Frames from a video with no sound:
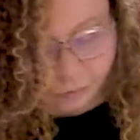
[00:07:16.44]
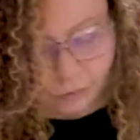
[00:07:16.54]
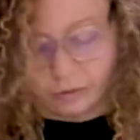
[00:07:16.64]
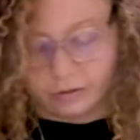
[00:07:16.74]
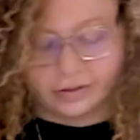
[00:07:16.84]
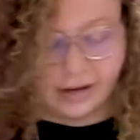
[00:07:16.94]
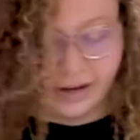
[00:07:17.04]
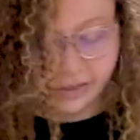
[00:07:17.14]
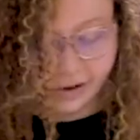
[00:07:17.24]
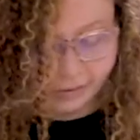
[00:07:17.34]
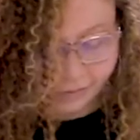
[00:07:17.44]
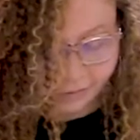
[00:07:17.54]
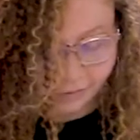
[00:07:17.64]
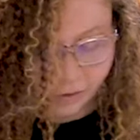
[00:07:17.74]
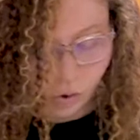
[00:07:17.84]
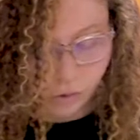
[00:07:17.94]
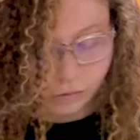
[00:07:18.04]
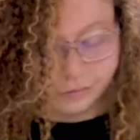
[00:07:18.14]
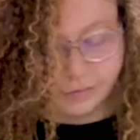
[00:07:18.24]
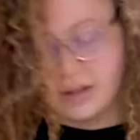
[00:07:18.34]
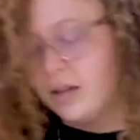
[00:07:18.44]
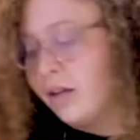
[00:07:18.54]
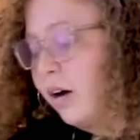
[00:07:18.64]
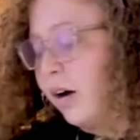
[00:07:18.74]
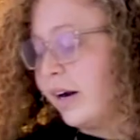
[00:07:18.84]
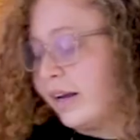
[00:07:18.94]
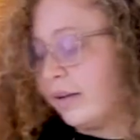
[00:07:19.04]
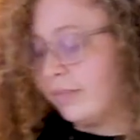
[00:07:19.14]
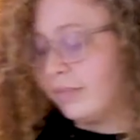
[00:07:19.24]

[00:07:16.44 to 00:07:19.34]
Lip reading: we'll throw this guy in there. Cool. All right,